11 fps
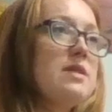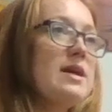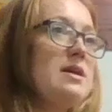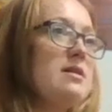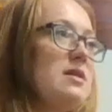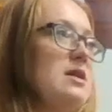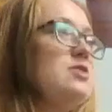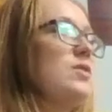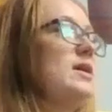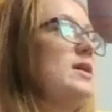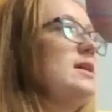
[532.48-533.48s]
like in
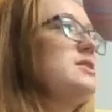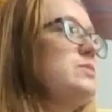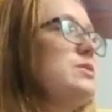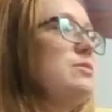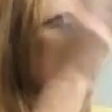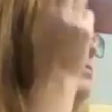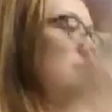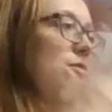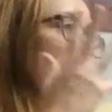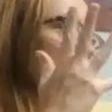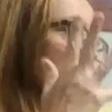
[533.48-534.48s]
your hands. We don't
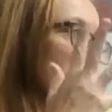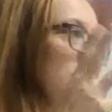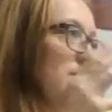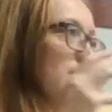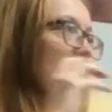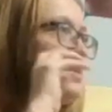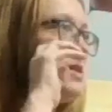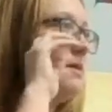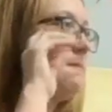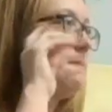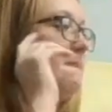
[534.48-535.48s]
throw them. You know what I'm
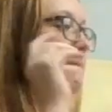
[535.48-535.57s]
saying?